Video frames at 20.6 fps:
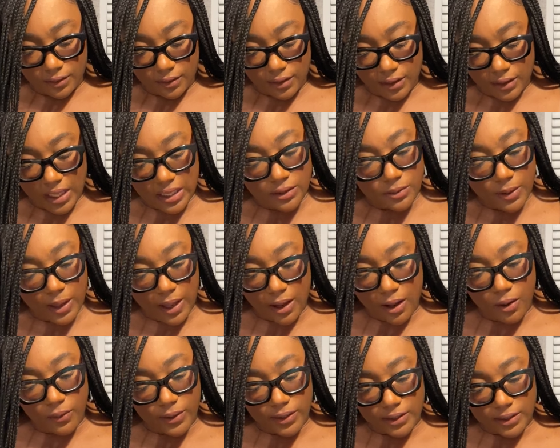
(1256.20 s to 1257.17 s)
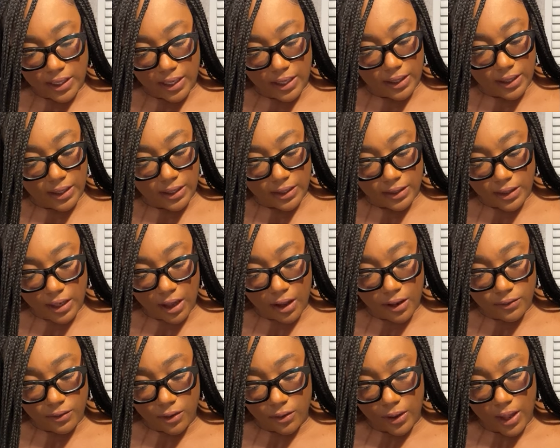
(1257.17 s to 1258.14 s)
And that's why I always say, and
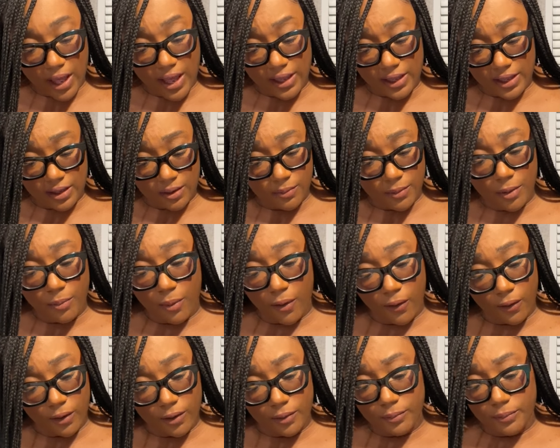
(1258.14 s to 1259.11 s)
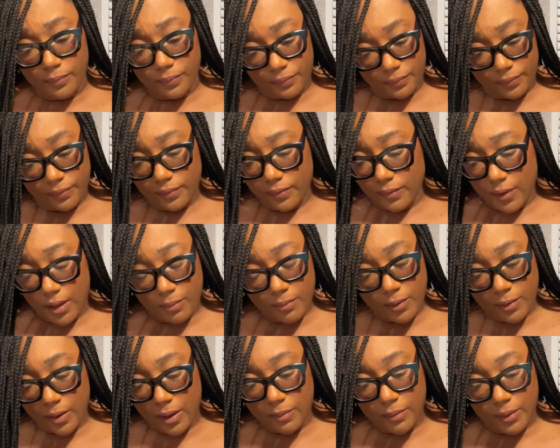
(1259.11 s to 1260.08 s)
y'all know I am a barb. I'm
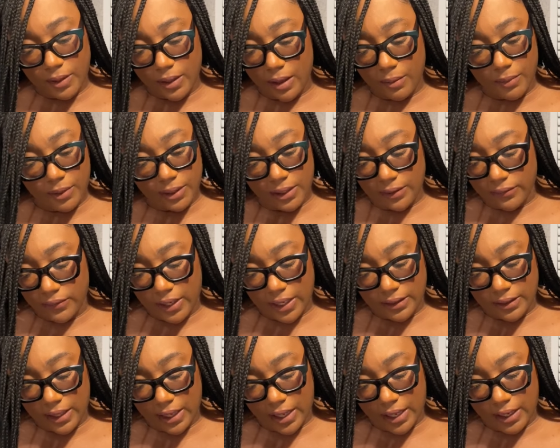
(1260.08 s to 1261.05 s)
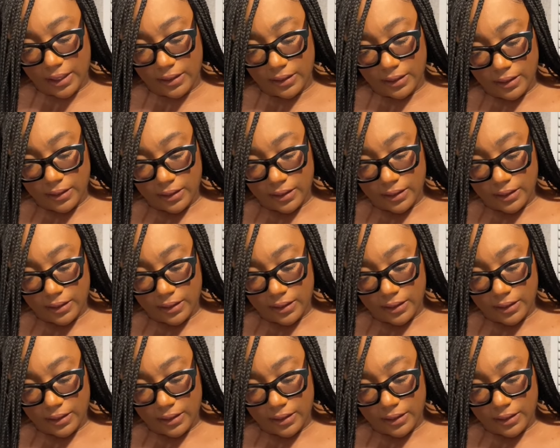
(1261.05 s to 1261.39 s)
a, I mean, I'm going to leave it at that.